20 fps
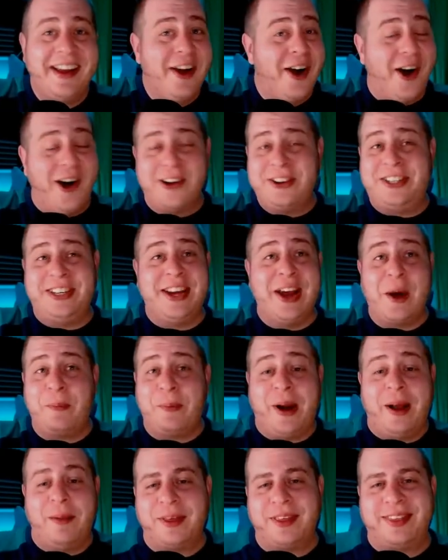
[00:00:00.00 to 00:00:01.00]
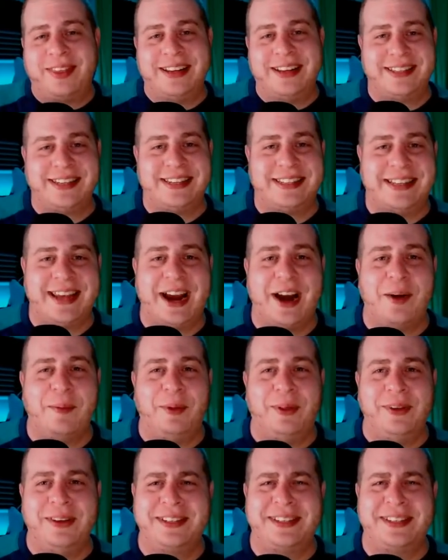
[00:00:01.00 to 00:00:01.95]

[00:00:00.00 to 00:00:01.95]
RGL probably thinks it's terrible.